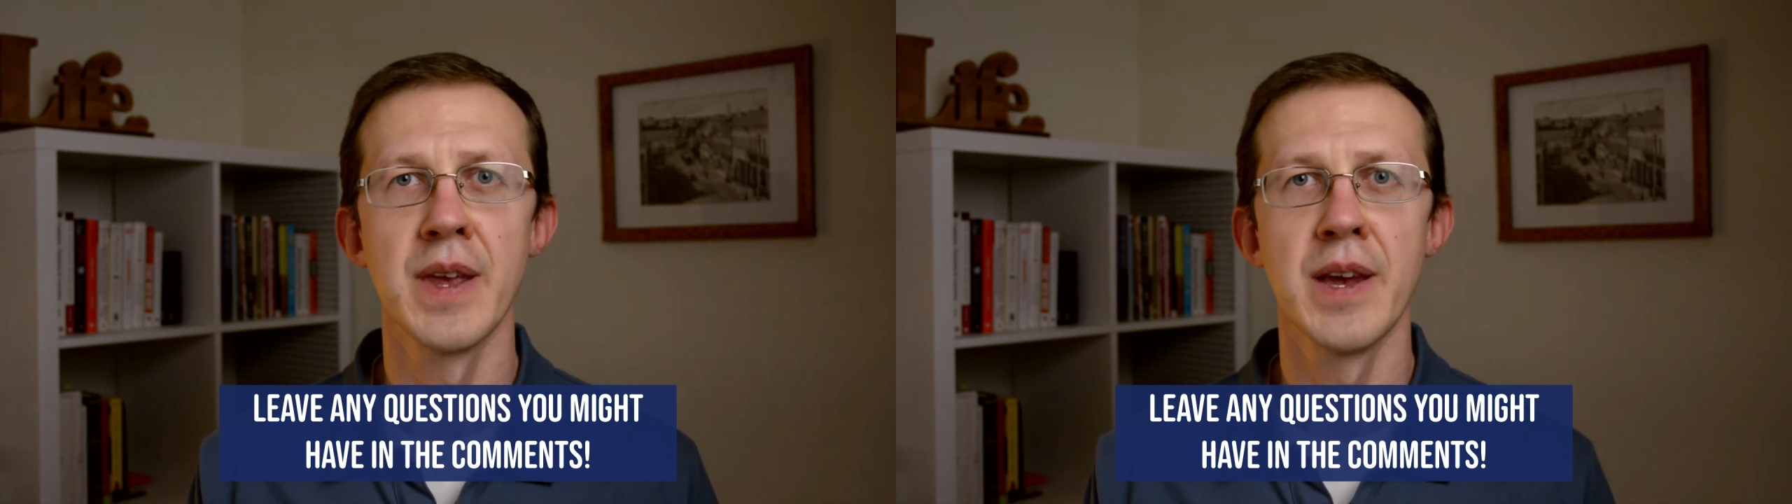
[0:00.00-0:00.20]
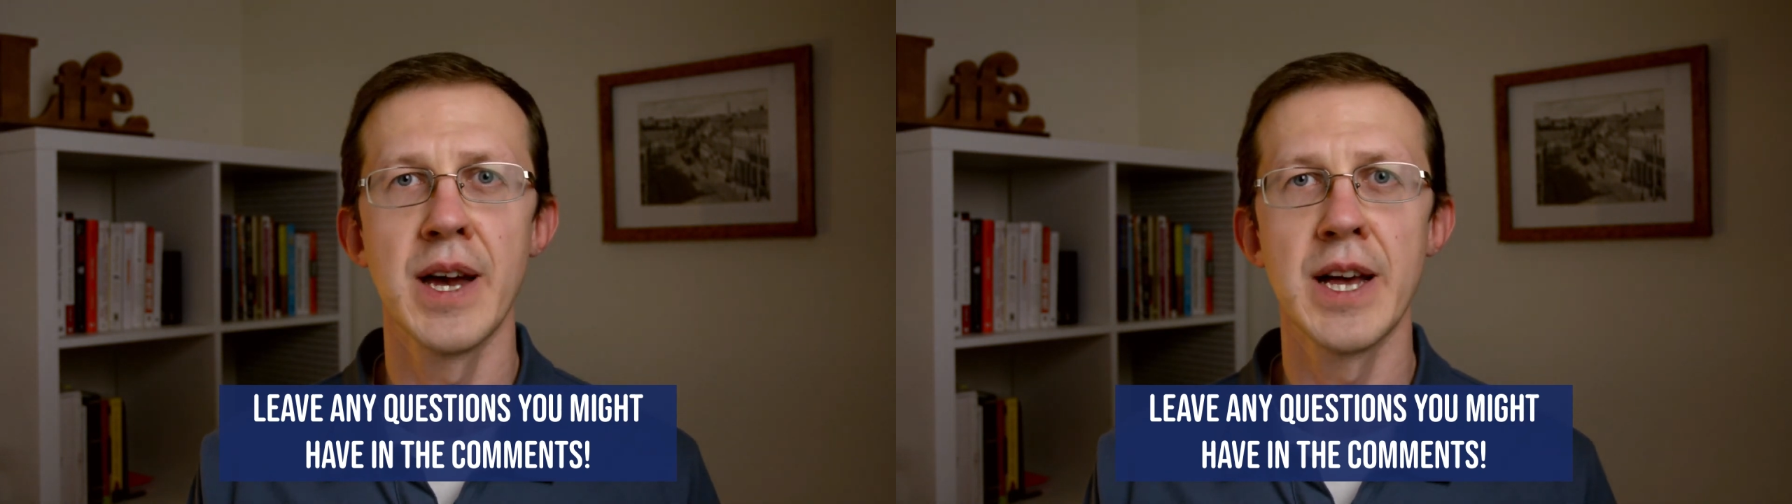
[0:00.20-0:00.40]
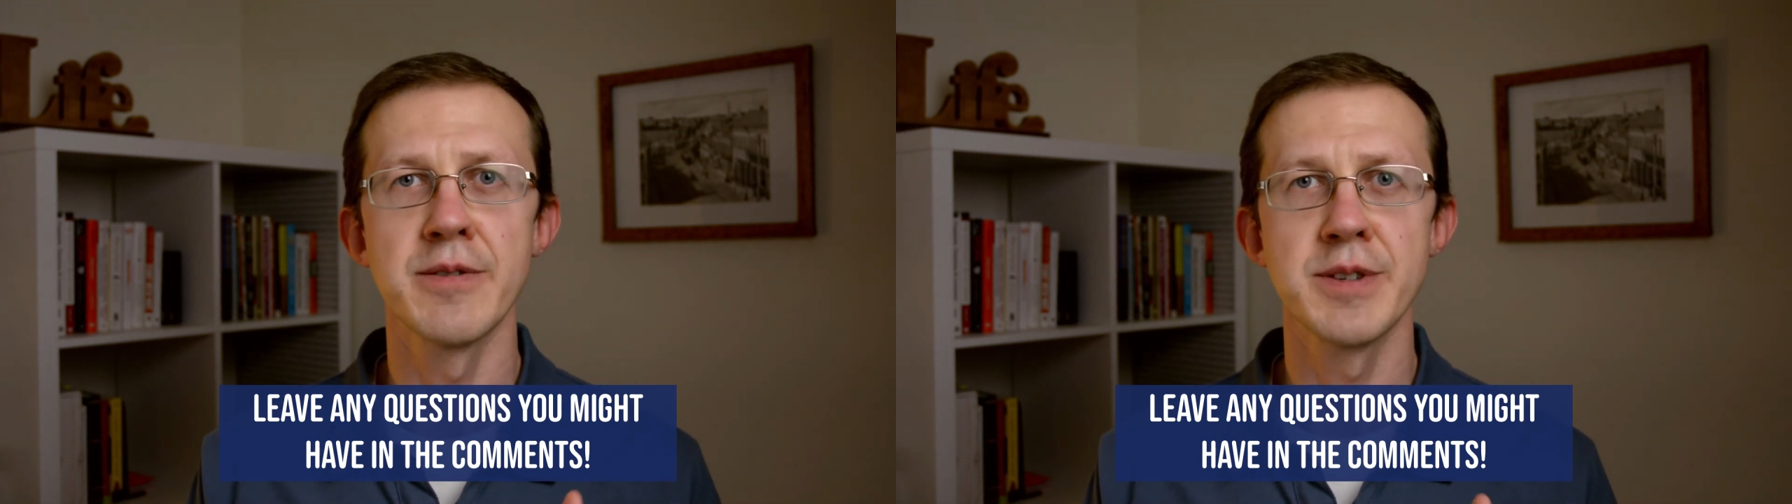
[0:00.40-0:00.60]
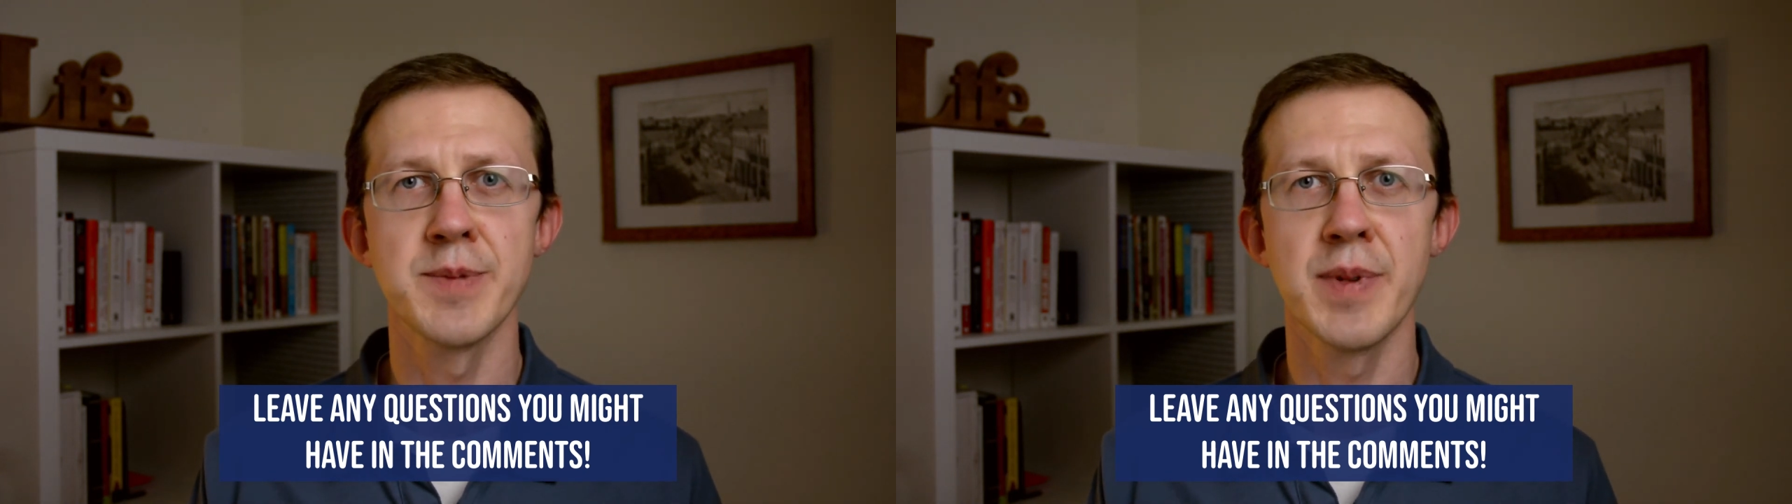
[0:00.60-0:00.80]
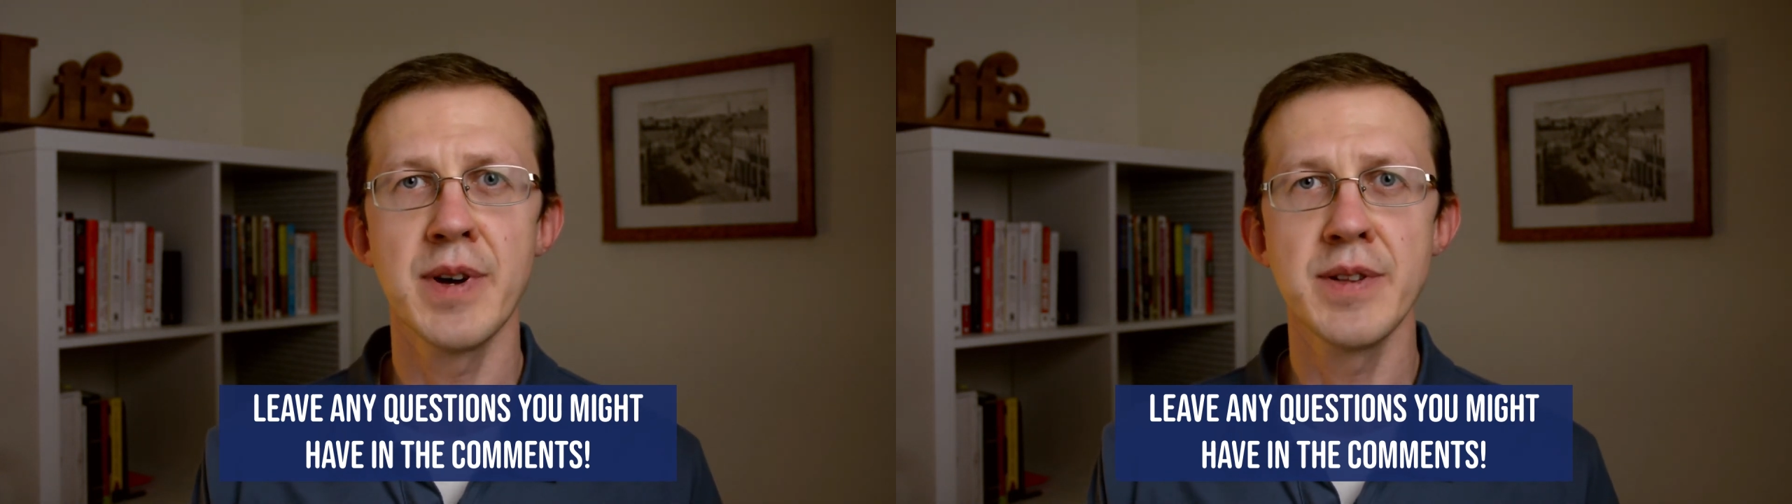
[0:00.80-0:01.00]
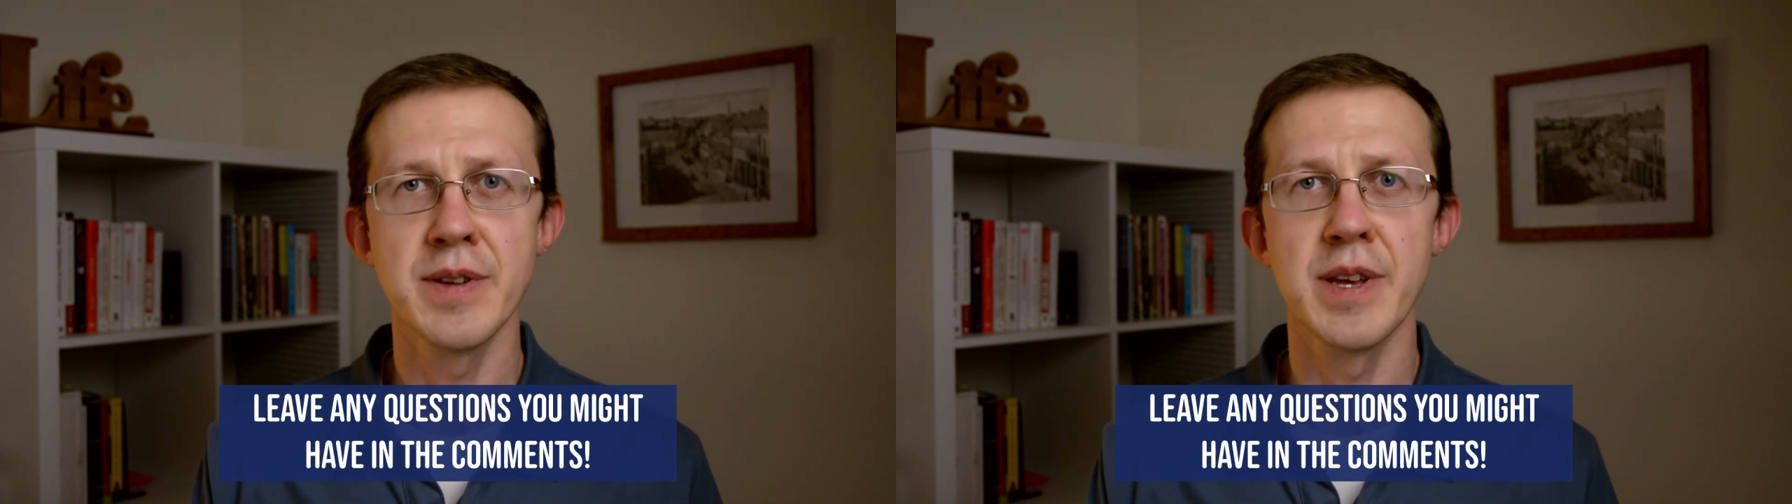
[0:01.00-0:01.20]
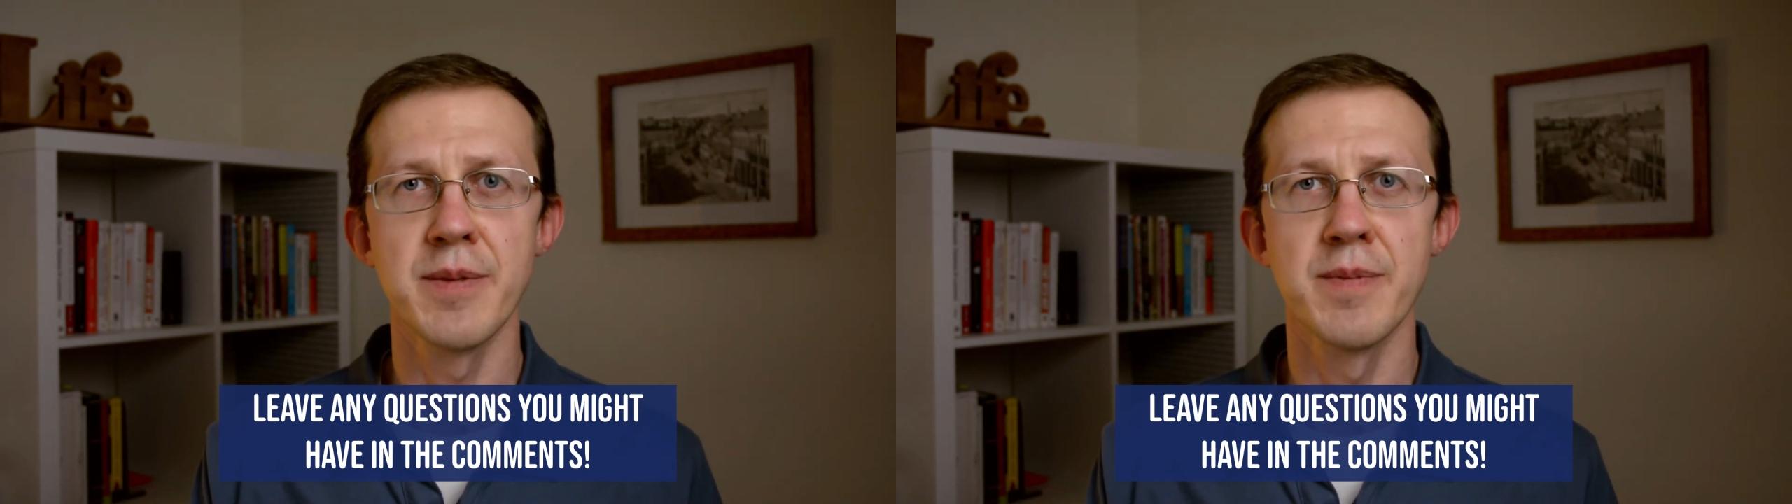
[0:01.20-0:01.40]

I'll respond to them